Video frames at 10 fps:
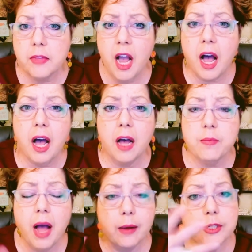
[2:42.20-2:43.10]

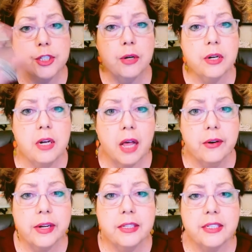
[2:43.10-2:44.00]
I was shown another
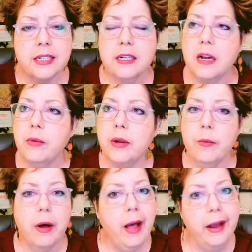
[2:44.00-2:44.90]
insect, and I went,
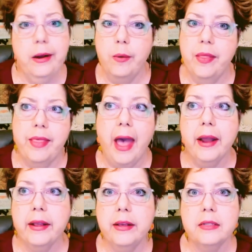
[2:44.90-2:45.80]
well, I know what that
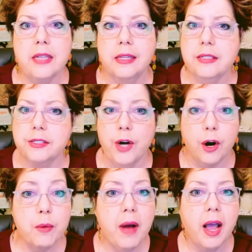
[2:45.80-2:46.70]
is. That's a
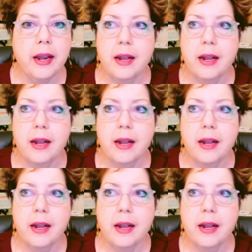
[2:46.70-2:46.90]
termite.